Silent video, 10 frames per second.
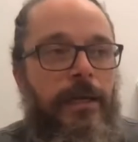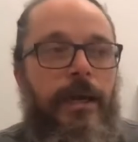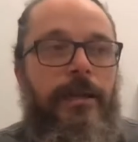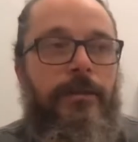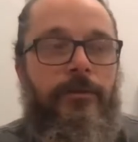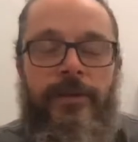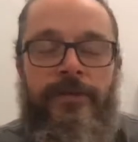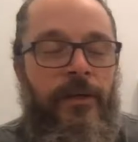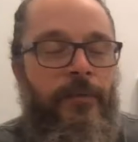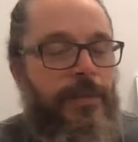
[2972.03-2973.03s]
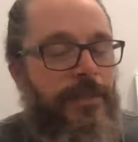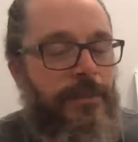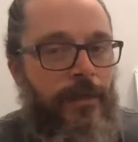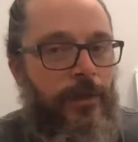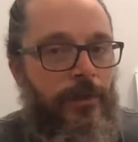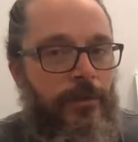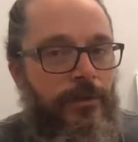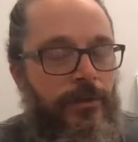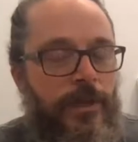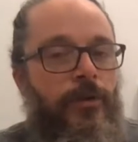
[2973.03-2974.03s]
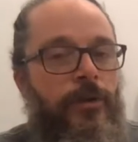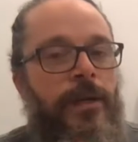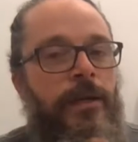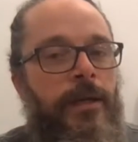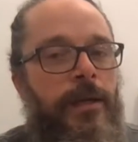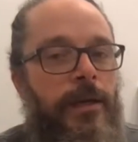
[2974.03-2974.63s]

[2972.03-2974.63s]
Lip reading: And there's even updates that come out on Tuesday morning.